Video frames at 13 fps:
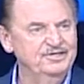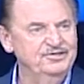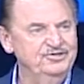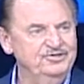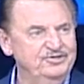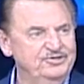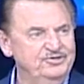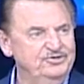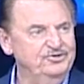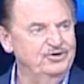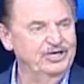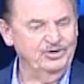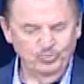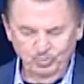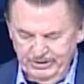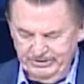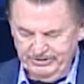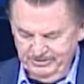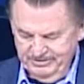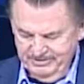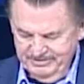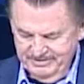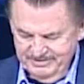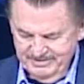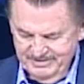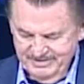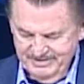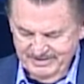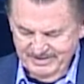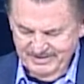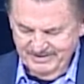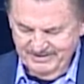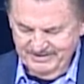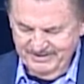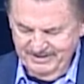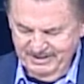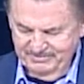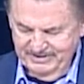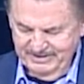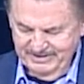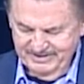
You, you are a winner. Are you hearing me?